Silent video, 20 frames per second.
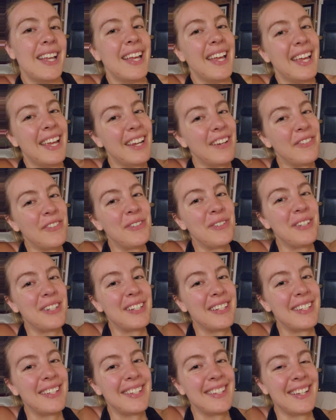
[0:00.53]
Hey
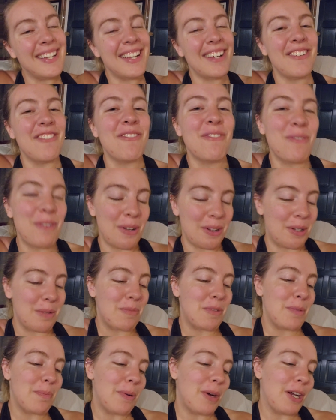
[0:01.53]
everyone, welcome
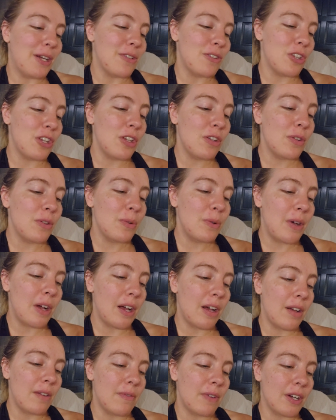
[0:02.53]
to part 2
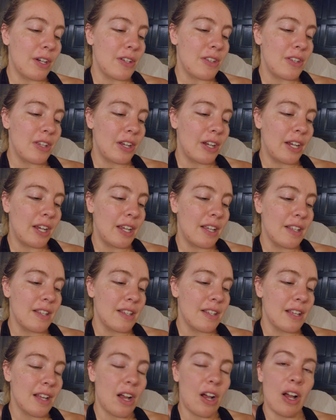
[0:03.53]
of our
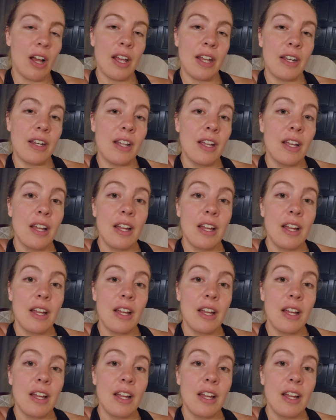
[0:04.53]
series on